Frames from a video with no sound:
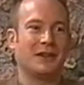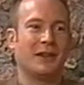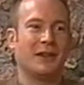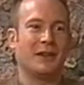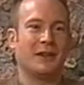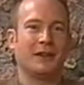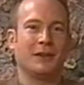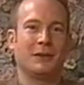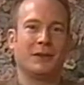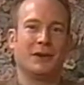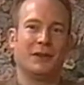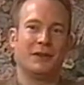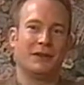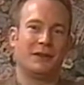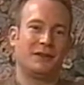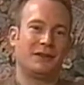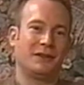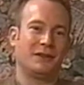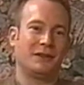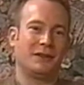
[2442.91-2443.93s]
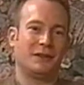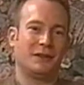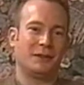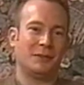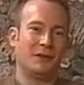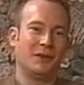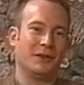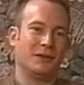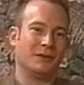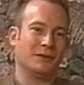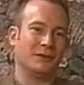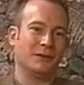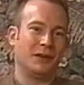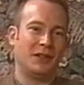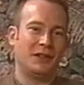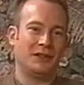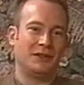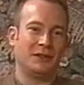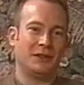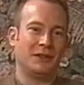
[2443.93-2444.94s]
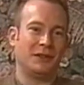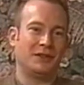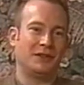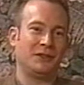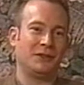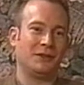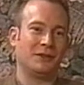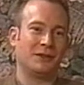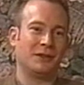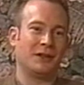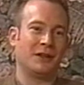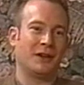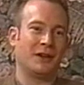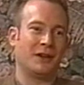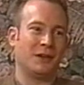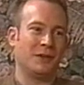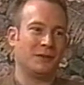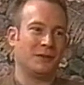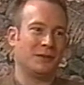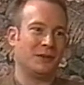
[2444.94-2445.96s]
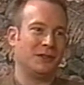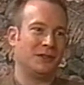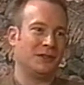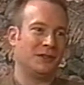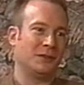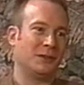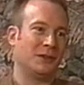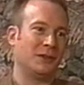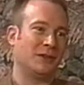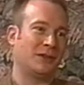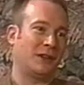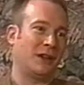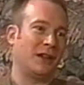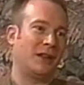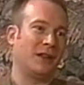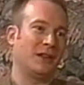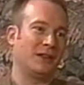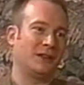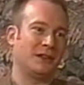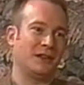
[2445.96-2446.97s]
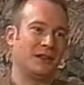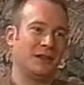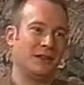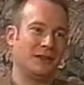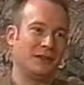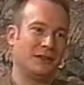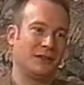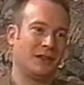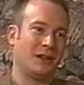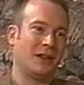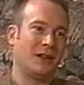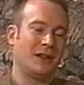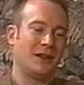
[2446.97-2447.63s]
I think well, there's there's been racial issues regarding Wynton Marsalis and his